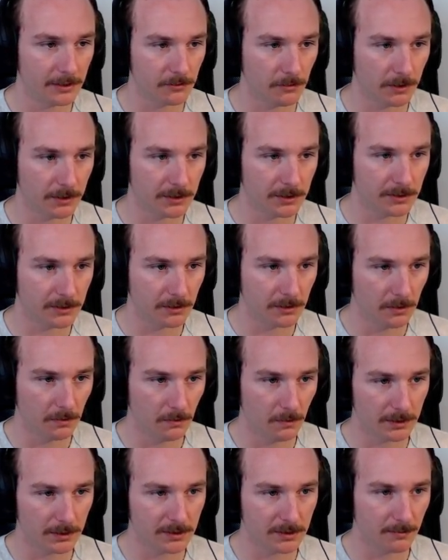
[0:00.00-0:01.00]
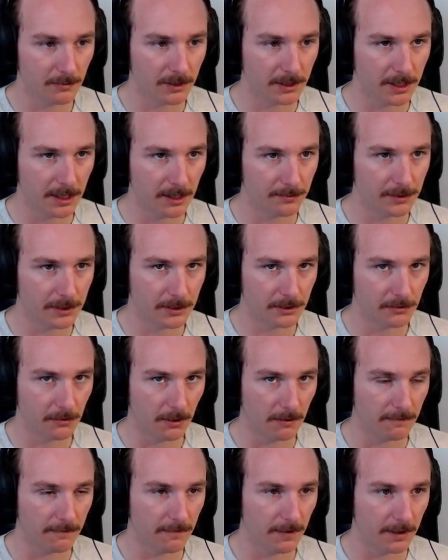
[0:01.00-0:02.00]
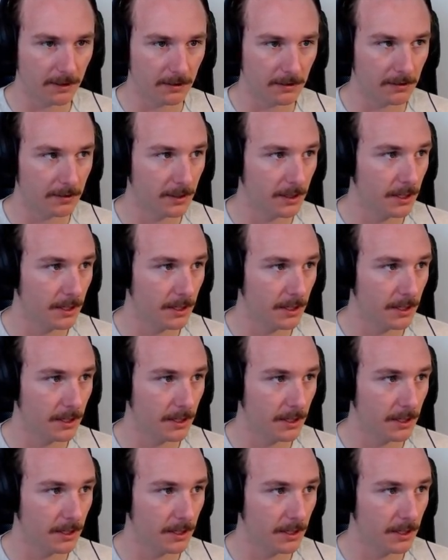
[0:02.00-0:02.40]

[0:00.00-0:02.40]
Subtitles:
once someone comes into our funnel